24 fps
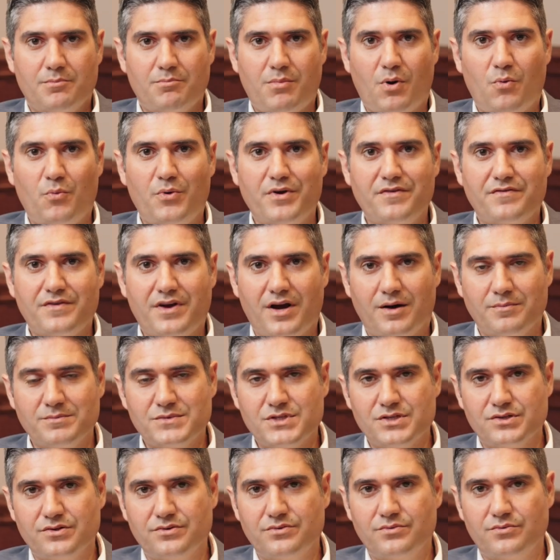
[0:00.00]
but we've come
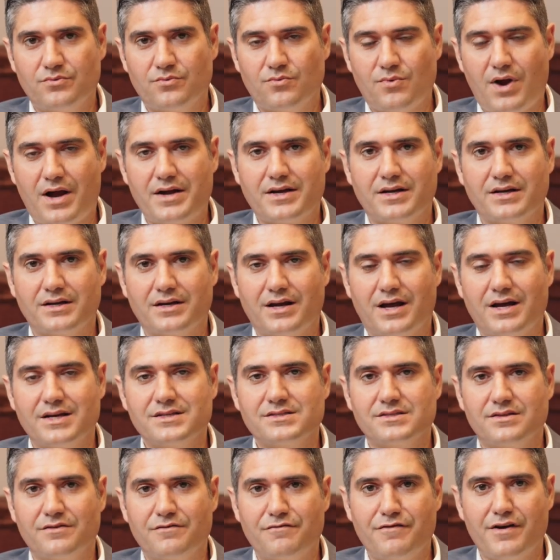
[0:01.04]
to
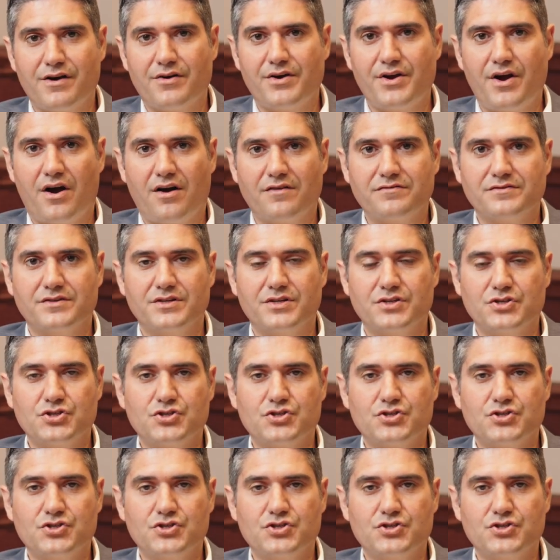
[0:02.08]
recognize that very often